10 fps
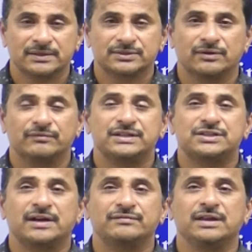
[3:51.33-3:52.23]
So
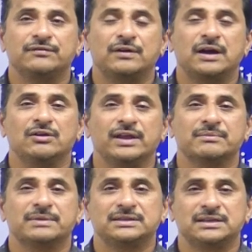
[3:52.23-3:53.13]
which of the
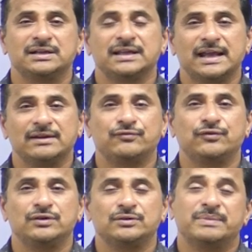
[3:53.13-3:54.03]
following method
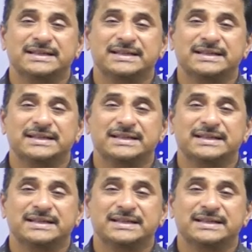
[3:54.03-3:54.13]
helpful,